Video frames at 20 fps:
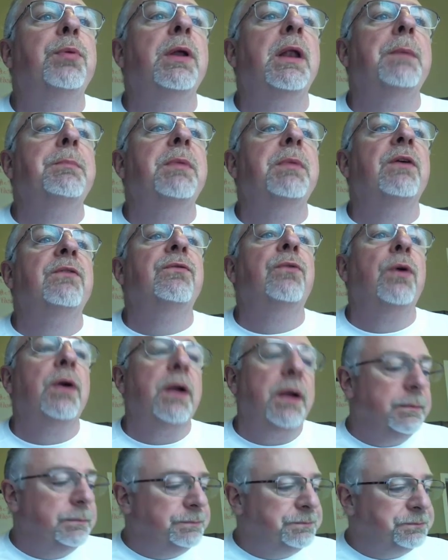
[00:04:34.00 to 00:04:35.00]
put up there
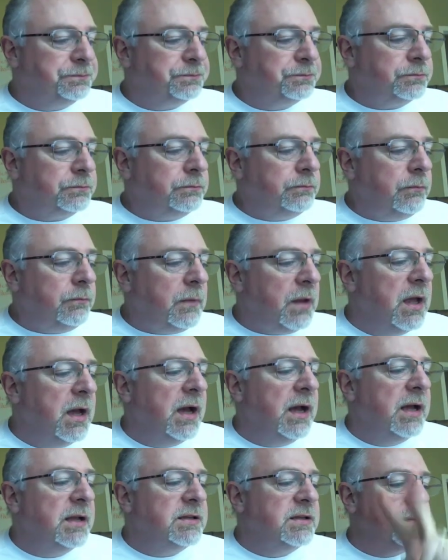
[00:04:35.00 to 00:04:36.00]
for you.
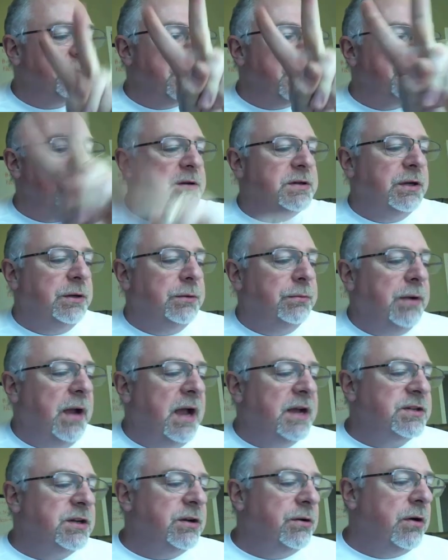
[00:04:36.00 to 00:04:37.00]
Tip number 2,
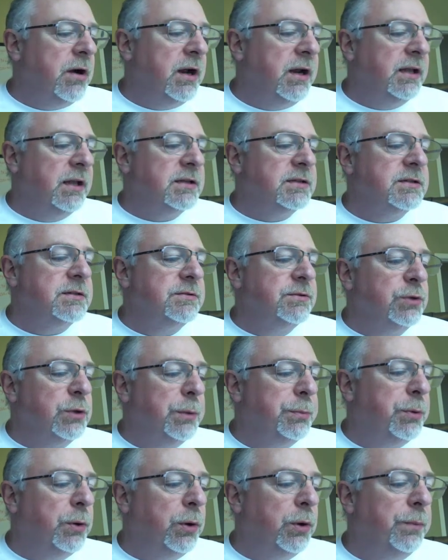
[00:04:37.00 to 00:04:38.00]
ask your audience,
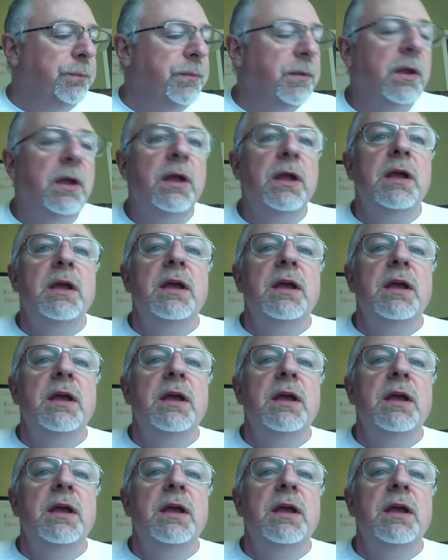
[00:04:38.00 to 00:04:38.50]
do a poll.